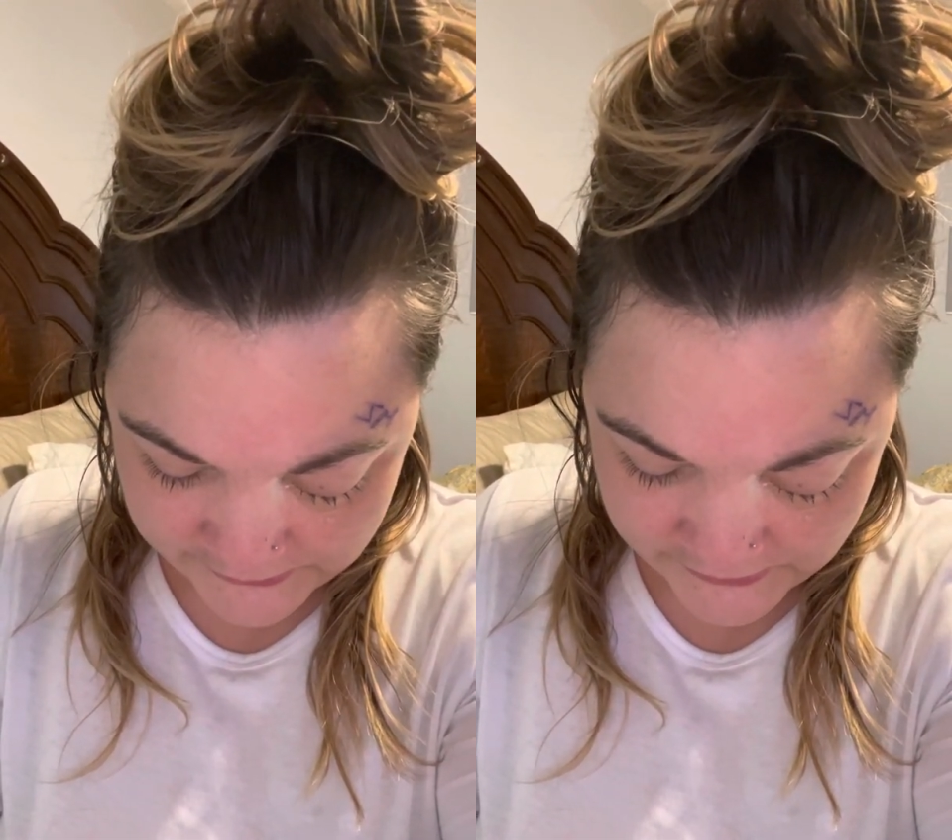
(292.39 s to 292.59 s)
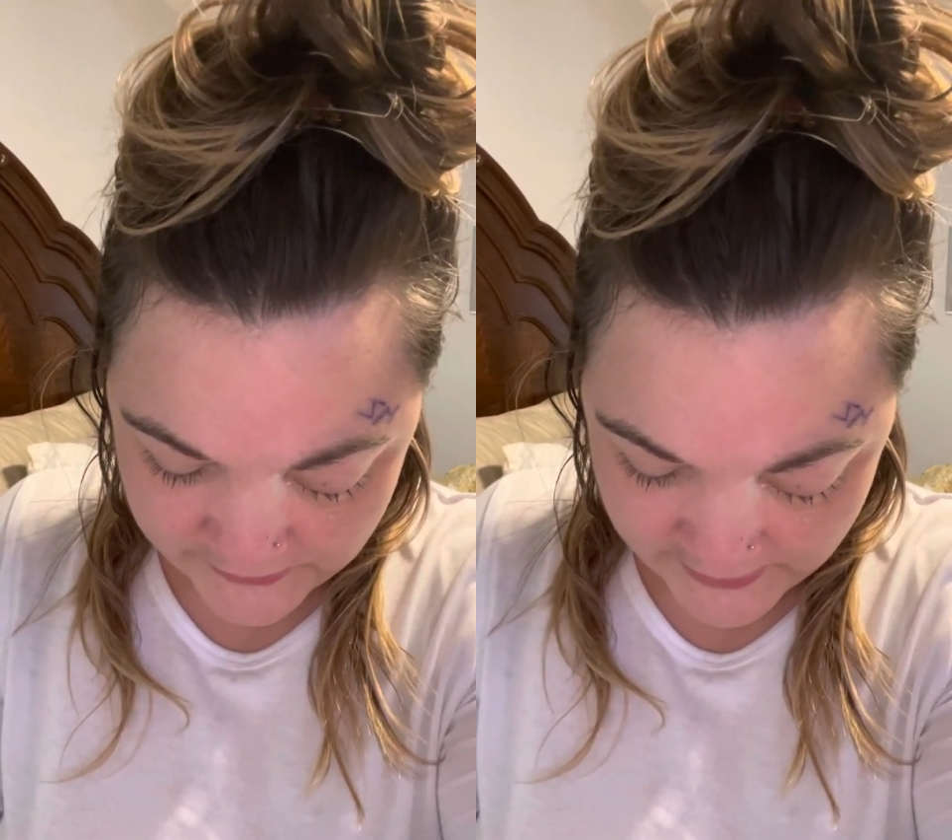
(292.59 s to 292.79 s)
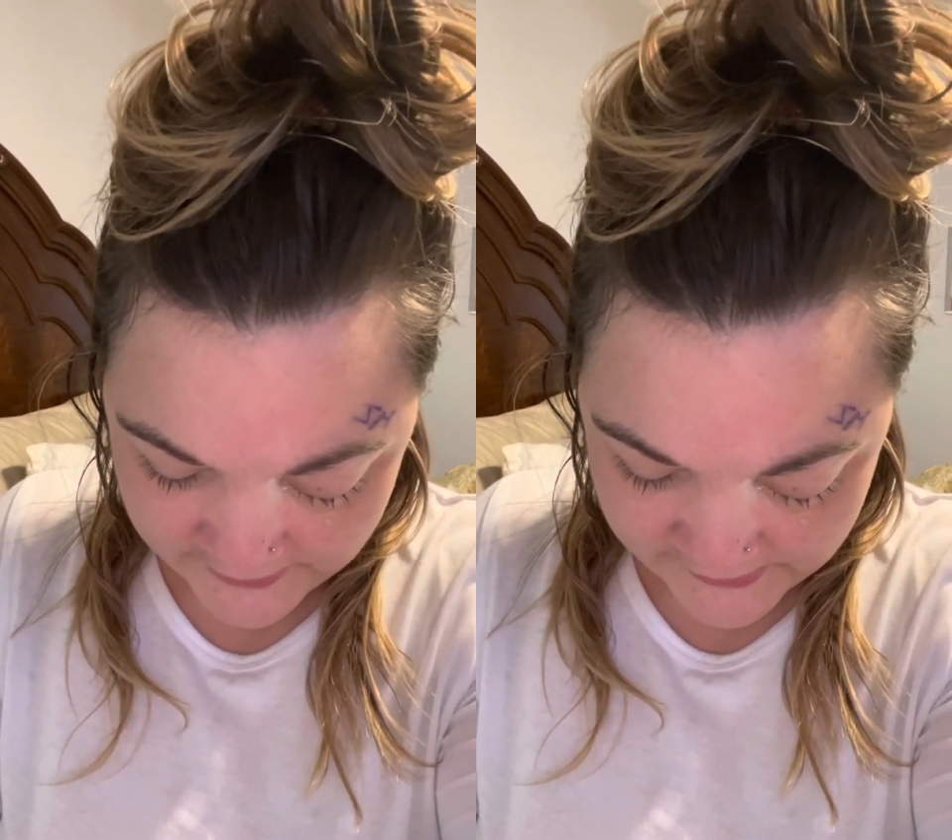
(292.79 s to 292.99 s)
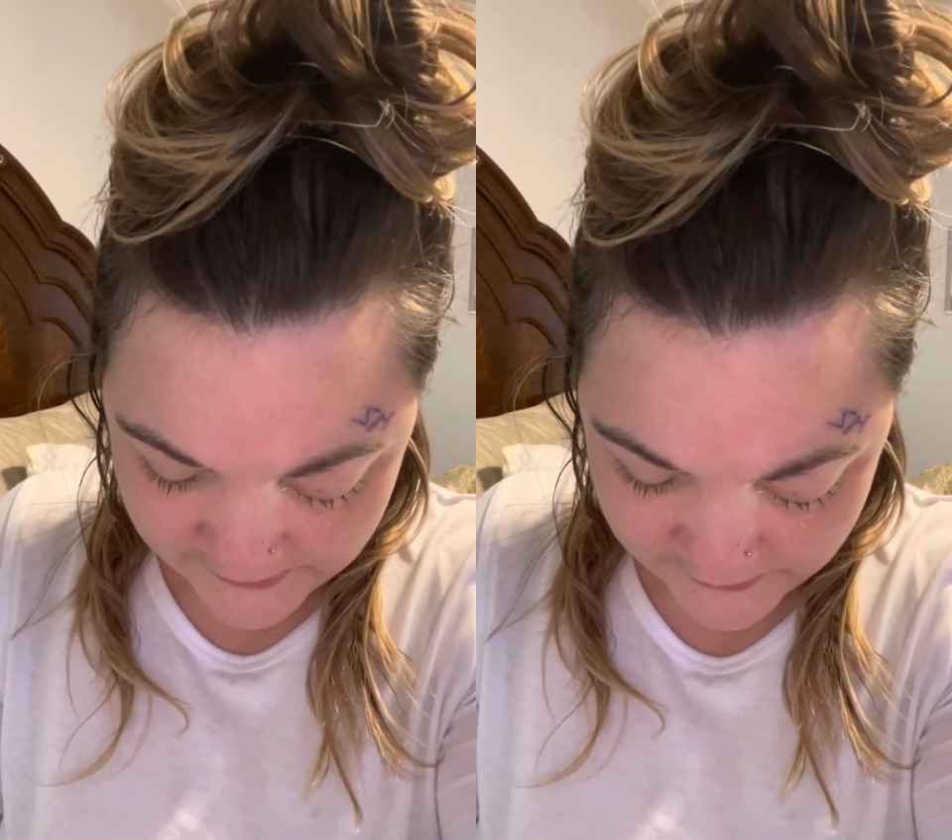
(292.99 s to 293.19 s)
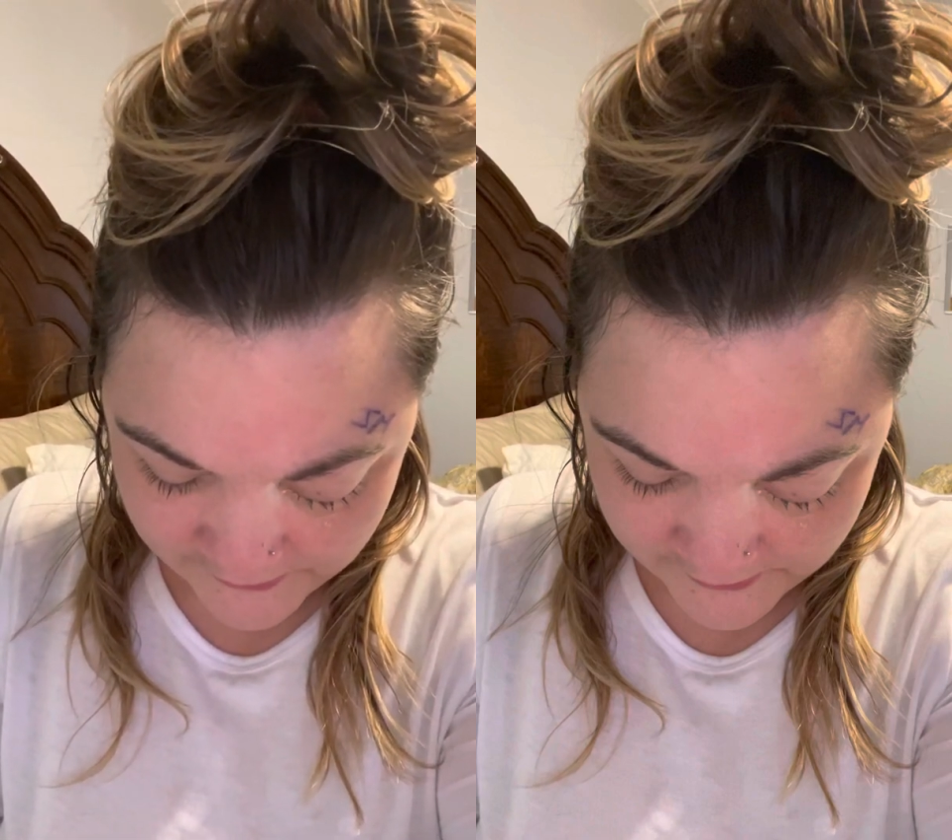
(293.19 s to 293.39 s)
to you guys
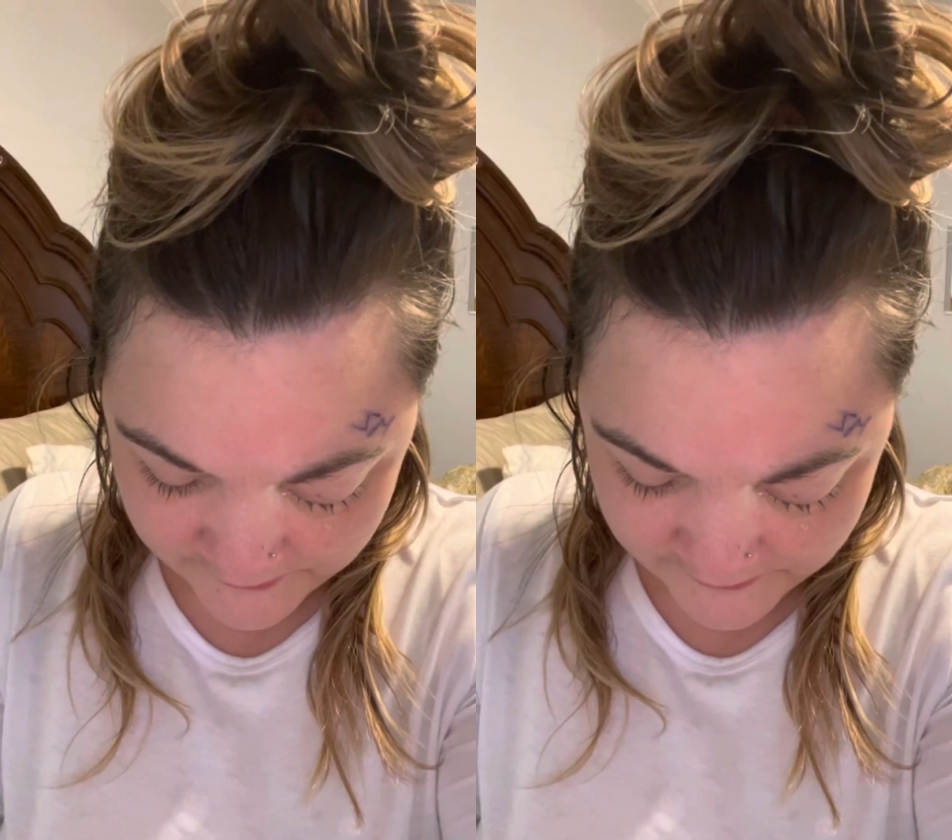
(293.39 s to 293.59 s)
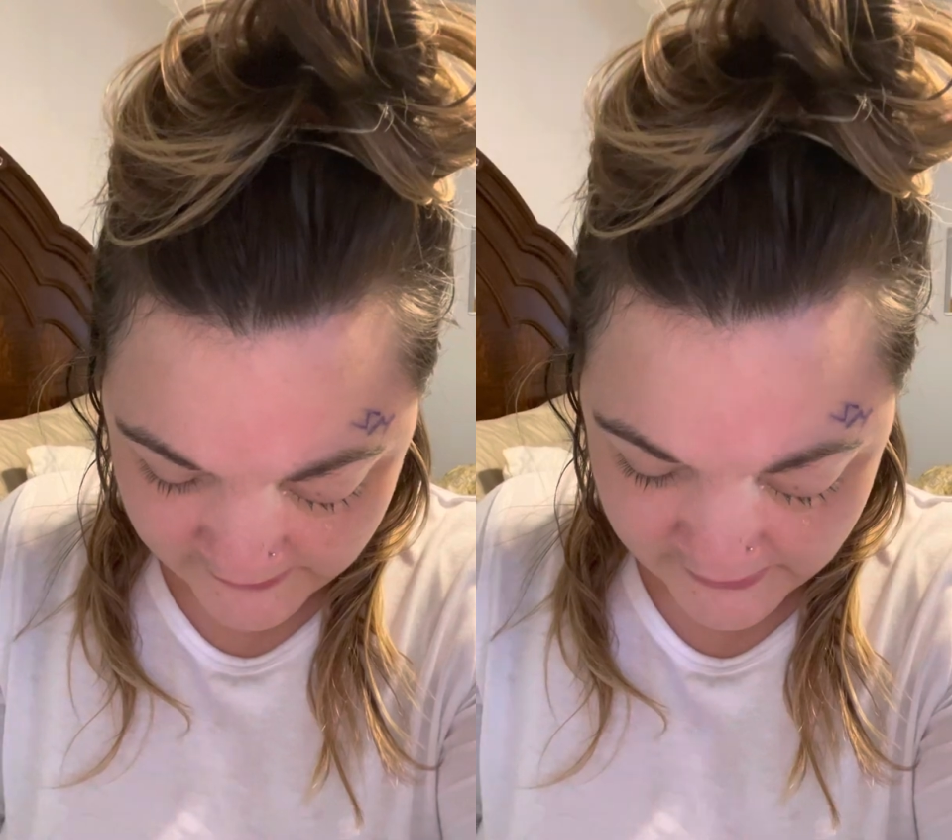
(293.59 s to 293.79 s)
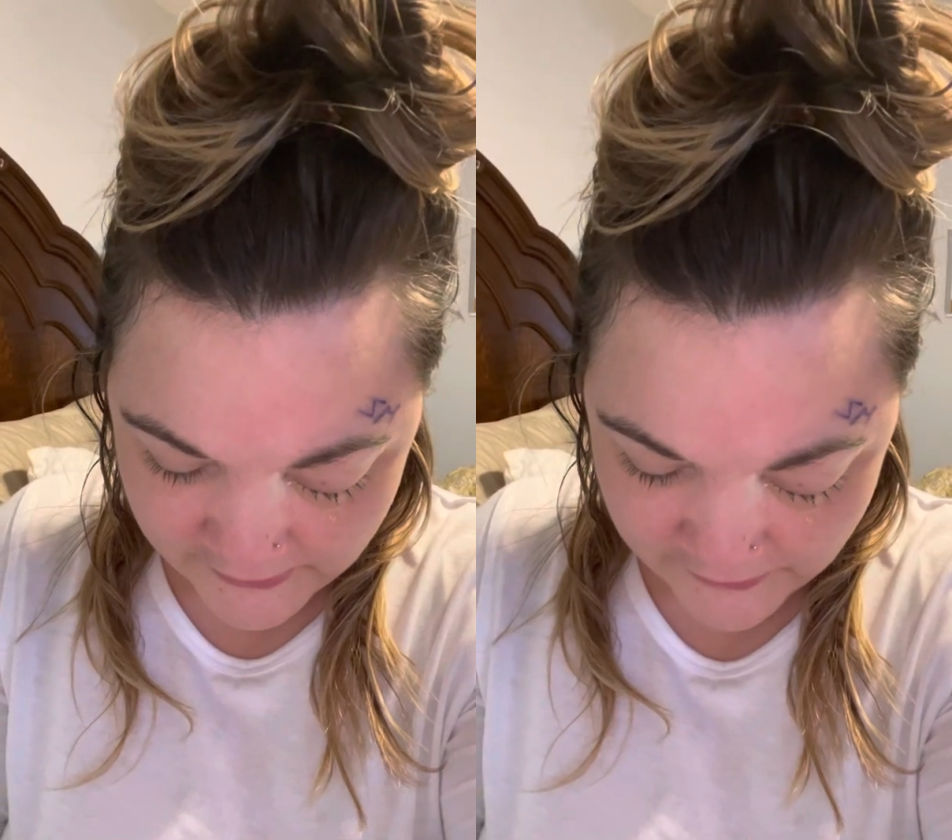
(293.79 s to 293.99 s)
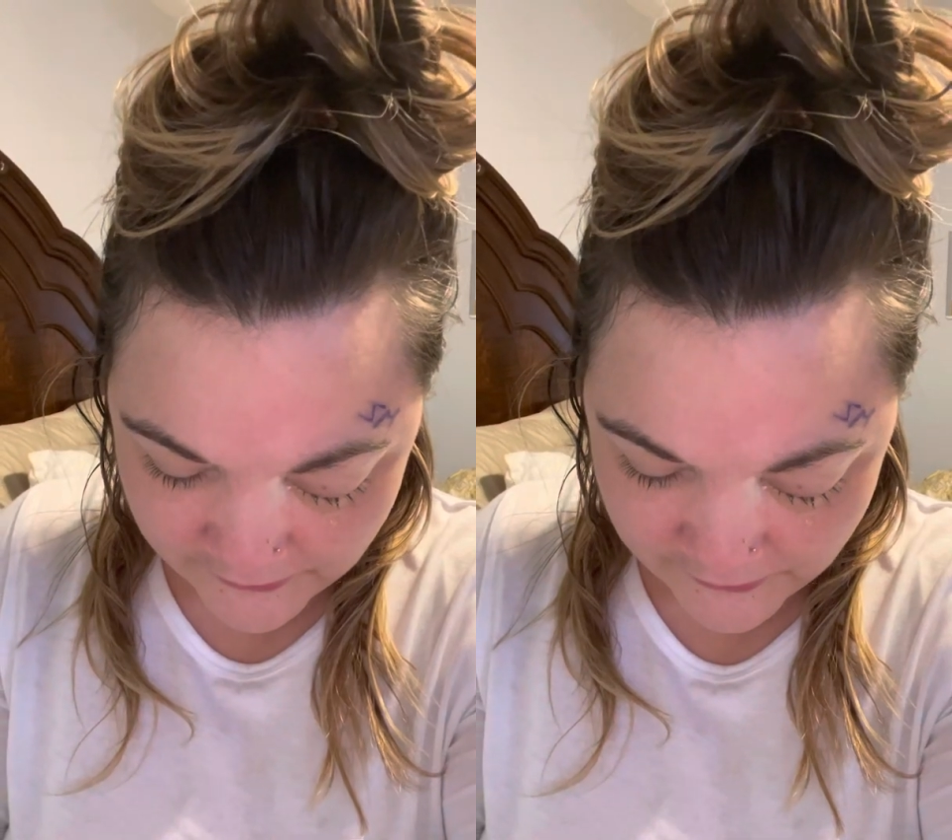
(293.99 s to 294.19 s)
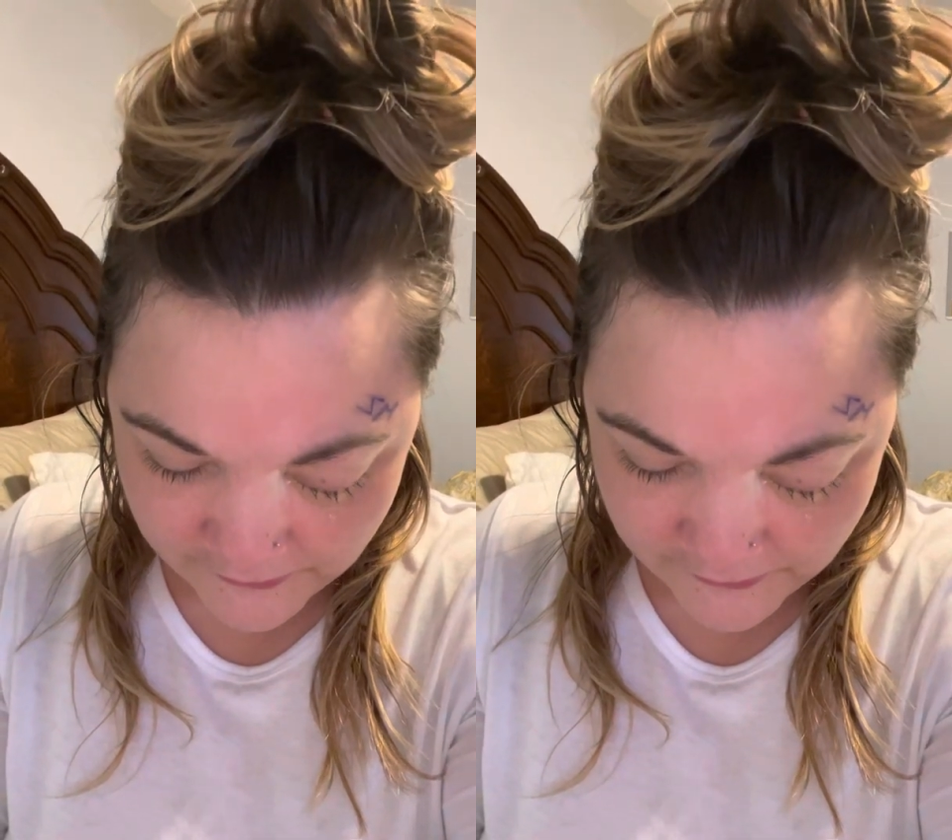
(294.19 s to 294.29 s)
soon. Thank you.